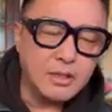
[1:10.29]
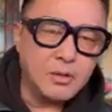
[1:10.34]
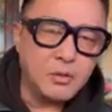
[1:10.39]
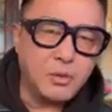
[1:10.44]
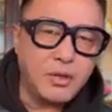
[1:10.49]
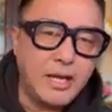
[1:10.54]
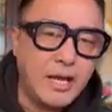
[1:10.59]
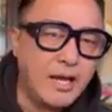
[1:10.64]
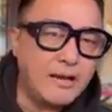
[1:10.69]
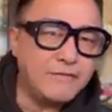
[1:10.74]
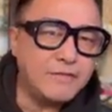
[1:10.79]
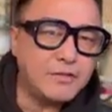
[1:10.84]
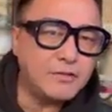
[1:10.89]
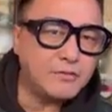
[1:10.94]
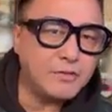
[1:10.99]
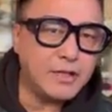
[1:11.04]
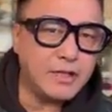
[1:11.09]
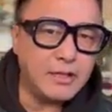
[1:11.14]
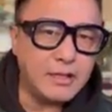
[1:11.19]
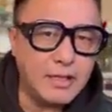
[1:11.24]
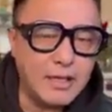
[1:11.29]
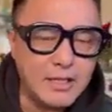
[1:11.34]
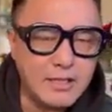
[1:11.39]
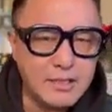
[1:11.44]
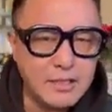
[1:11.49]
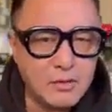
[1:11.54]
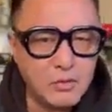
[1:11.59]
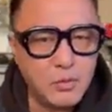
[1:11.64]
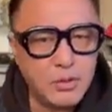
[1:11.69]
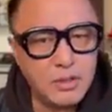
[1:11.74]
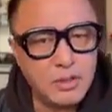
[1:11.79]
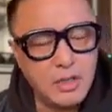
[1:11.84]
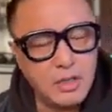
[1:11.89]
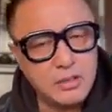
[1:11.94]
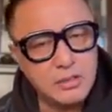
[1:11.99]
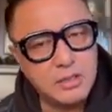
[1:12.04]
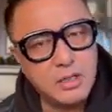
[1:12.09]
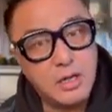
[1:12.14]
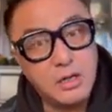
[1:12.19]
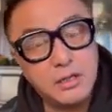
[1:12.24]
We have to realize that we're
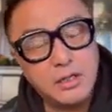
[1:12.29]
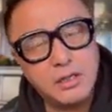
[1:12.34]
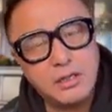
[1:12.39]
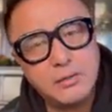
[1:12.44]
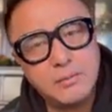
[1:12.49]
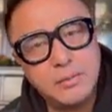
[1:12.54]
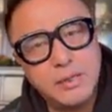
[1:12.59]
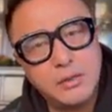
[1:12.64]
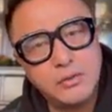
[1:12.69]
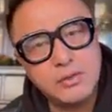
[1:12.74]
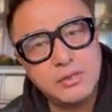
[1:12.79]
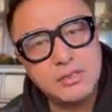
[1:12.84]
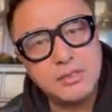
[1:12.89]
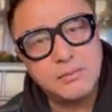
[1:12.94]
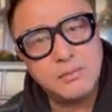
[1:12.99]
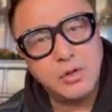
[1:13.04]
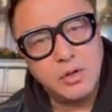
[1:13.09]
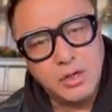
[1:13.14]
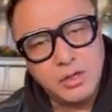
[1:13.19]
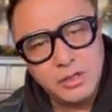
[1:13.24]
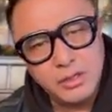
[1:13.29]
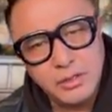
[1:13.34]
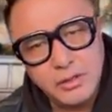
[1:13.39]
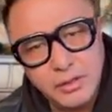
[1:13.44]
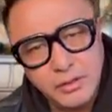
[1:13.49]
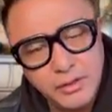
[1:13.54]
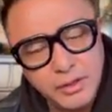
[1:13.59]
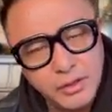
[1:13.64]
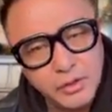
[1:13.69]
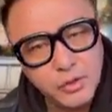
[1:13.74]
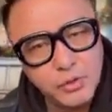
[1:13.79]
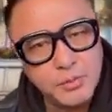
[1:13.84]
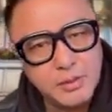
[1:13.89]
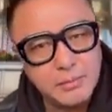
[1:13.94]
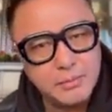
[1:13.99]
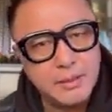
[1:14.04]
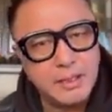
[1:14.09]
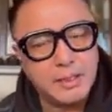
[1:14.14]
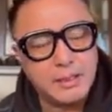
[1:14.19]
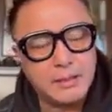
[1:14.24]
not talking about some ordinary human
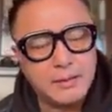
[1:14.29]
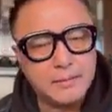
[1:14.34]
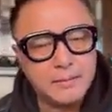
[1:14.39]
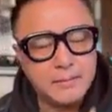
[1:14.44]
being.